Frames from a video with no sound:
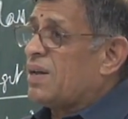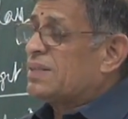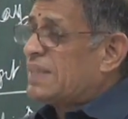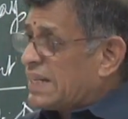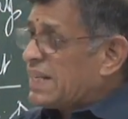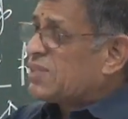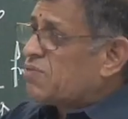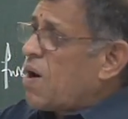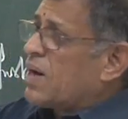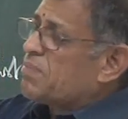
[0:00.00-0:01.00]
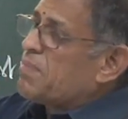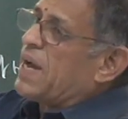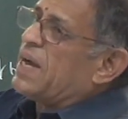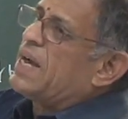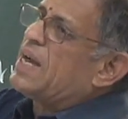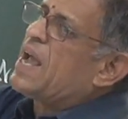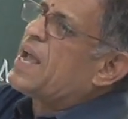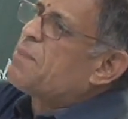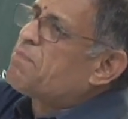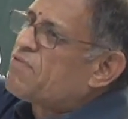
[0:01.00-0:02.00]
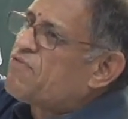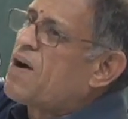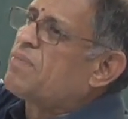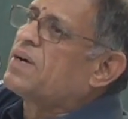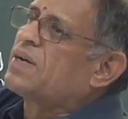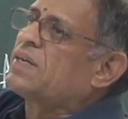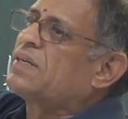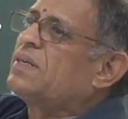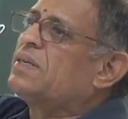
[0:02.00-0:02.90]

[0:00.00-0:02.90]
That is what made India a performer